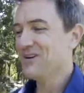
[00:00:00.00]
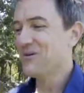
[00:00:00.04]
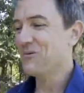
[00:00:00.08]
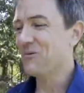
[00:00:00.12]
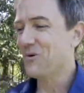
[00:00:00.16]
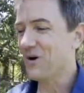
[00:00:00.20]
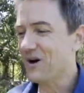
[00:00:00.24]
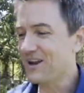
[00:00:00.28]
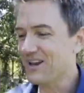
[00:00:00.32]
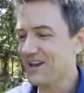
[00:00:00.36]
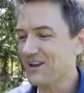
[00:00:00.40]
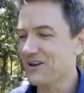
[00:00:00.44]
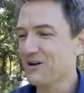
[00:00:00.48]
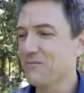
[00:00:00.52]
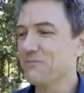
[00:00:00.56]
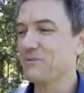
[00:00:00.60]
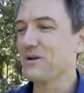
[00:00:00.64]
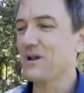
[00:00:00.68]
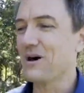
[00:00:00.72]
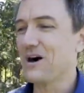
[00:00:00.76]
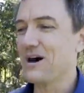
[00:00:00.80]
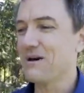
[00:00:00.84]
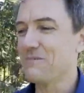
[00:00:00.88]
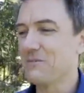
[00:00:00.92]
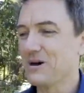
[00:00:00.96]
Why don't I
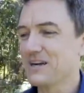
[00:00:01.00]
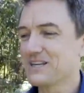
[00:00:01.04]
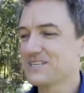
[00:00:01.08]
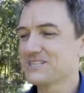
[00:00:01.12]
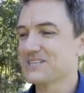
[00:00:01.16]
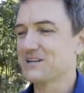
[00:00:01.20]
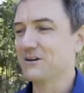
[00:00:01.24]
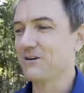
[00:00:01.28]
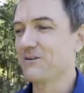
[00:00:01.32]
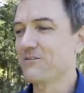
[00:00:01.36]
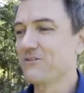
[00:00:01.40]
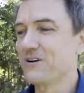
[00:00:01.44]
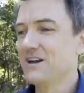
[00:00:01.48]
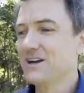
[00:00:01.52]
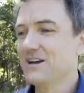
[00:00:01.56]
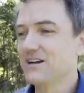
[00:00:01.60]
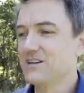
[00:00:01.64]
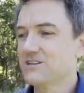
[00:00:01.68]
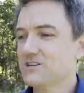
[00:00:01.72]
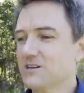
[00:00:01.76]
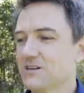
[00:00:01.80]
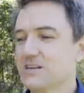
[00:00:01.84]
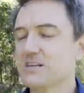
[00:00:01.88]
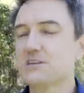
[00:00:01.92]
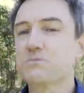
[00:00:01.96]
apply myself
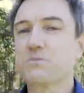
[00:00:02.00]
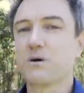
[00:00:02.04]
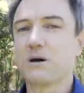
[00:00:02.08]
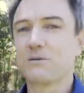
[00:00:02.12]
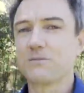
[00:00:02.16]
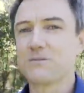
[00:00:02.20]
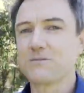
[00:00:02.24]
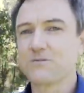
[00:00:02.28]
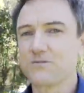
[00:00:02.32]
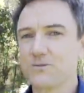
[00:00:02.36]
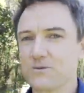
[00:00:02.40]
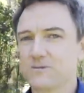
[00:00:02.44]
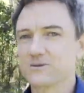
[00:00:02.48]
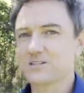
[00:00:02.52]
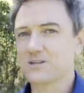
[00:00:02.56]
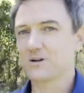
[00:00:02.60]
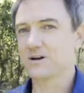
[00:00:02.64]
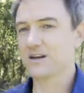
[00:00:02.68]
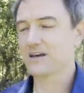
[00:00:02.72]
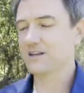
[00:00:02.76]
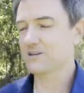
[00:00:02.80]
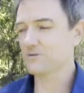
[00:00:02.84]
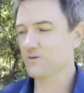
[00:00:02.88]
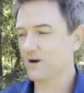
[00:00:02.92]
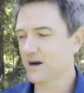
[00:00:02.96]
to this problem of
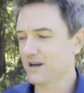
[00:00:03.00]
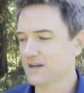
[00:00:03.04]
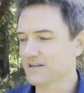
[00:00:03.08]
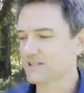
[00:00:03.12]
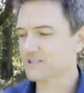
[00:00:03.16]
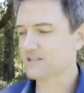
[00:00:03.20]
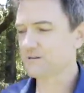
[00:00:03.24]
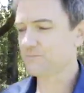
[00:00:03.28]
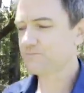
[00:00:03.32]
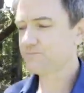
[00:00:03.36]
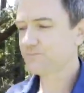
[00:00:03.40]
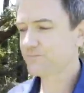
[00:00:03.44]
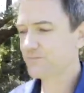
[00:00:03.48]
rheumatoid arthritis?